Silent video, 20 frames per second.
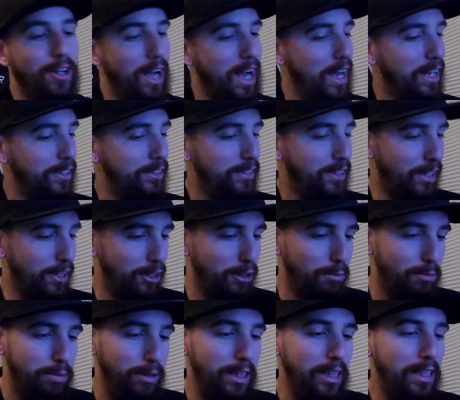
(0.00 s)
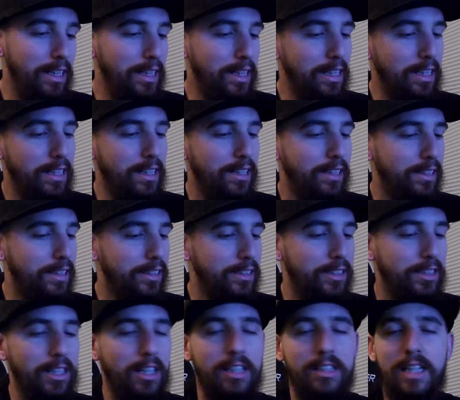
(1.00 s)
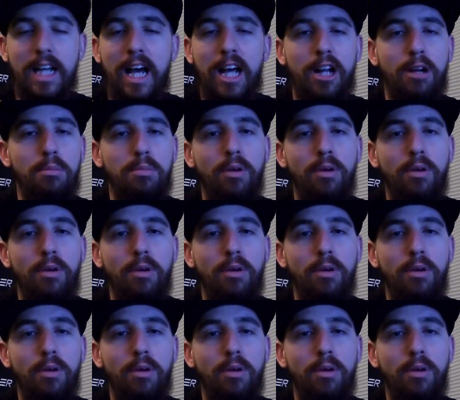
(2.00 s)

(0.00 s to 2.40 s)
I completely discuss how